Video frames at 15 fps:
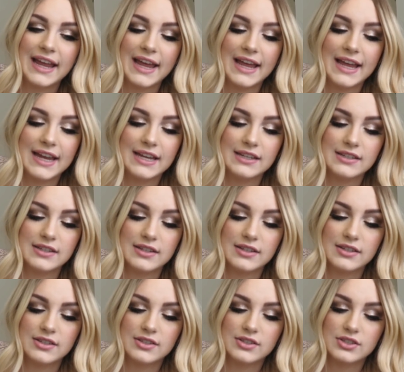And
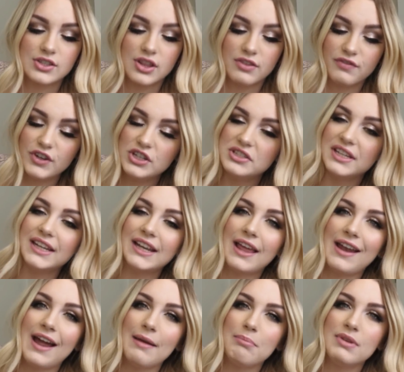so the first thing
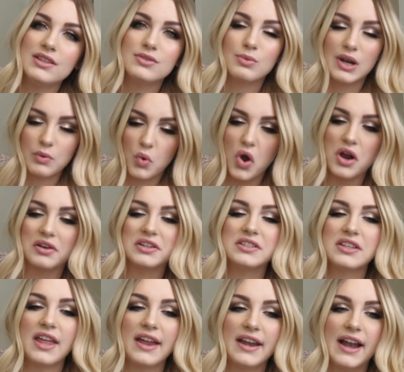that happens when I walk
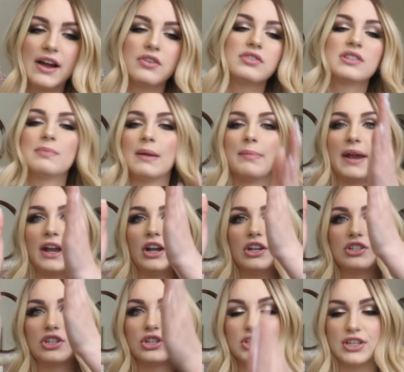into that house, my
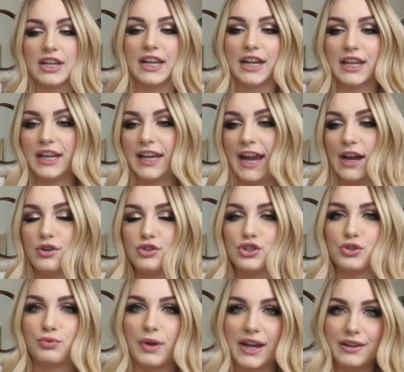parents are sitting on the
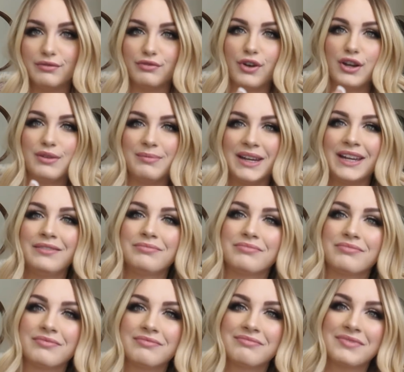couch right in front of me,
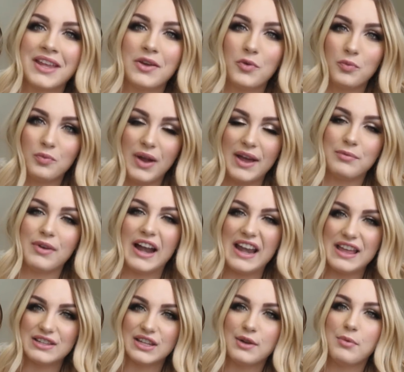right
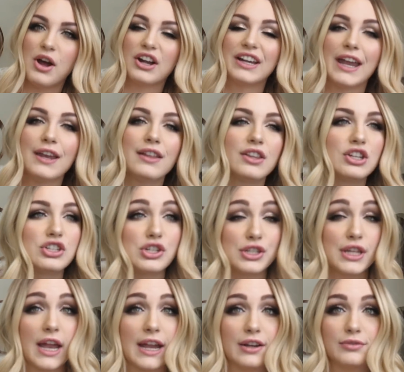as I walk in, and they're
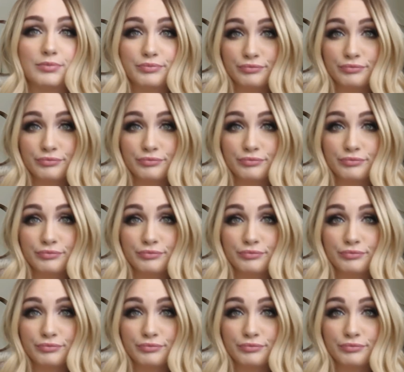just like,